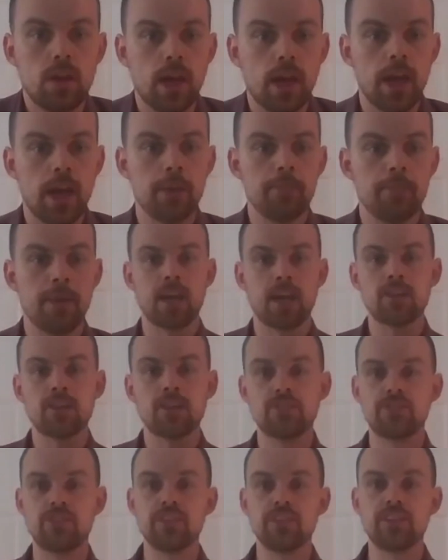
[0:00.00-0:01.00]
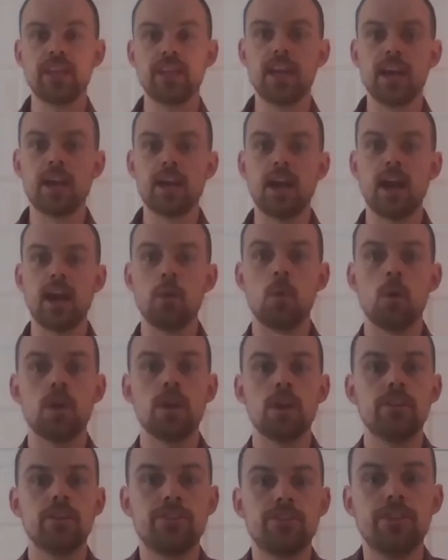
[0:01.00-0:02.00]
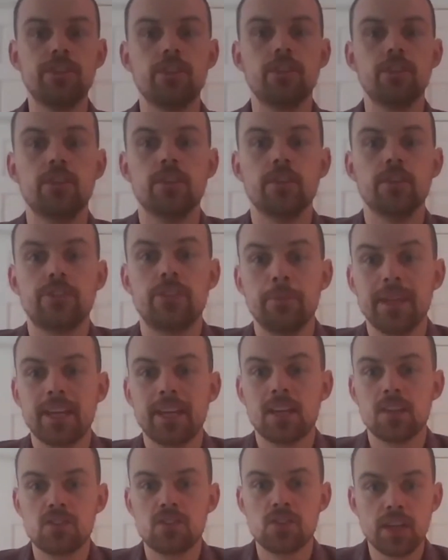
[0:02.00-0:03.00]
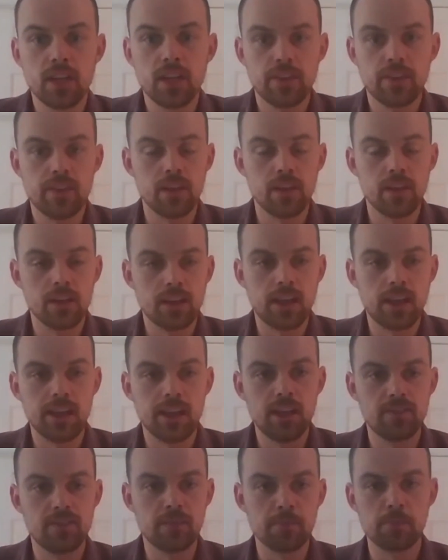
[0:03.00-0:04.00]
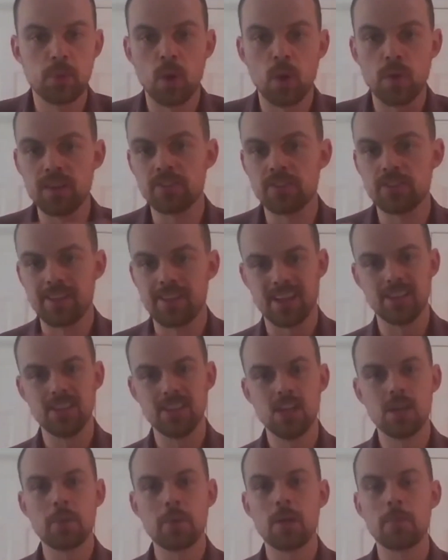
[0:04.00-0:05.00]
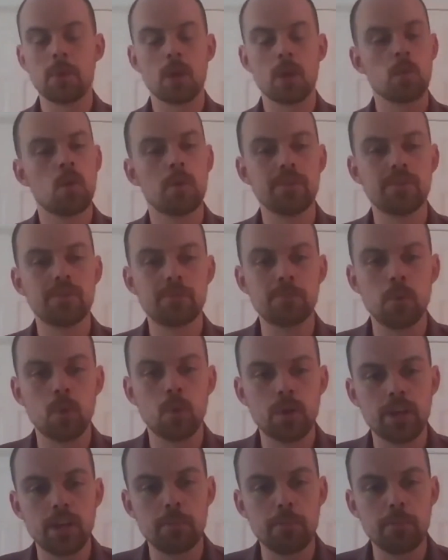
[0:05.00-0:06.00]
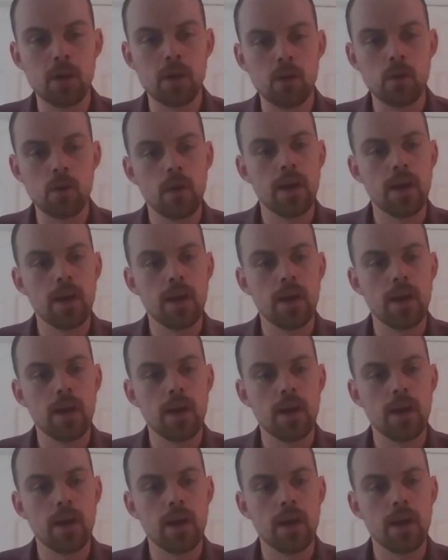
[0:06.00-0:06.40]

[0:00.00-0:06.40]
I guess today I wanted to make a drink that kind of embodies like a little bit about what we've spoken about,